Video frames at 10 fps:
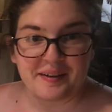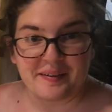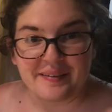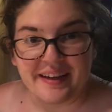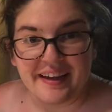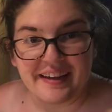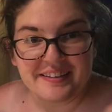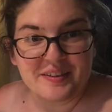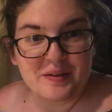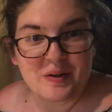Okay, I
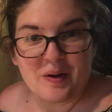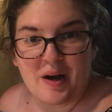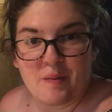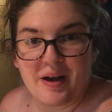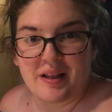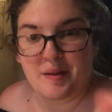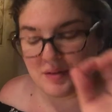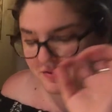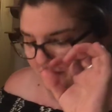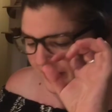don't know how well I'm
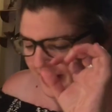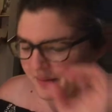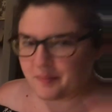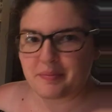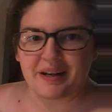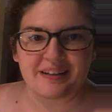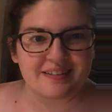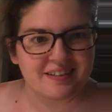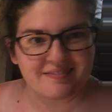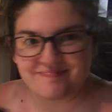in frame, but
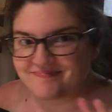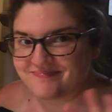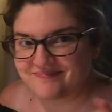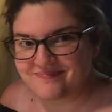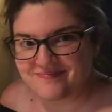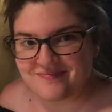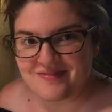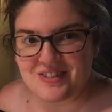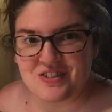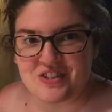
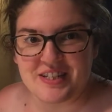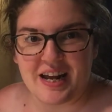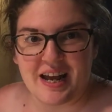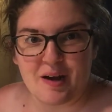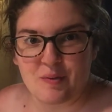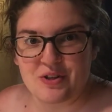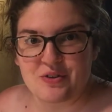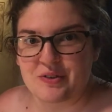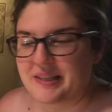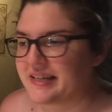it's just how we're
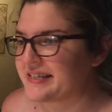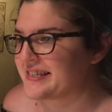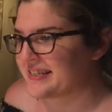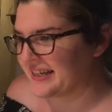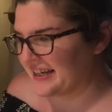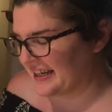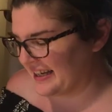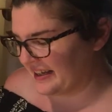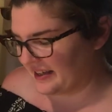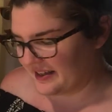doing this.
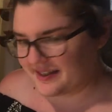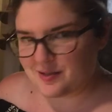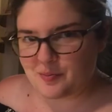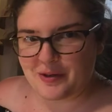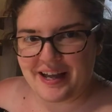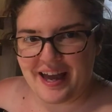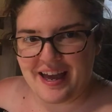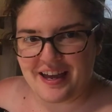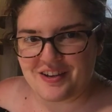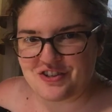Super
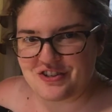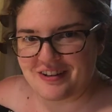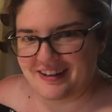cash.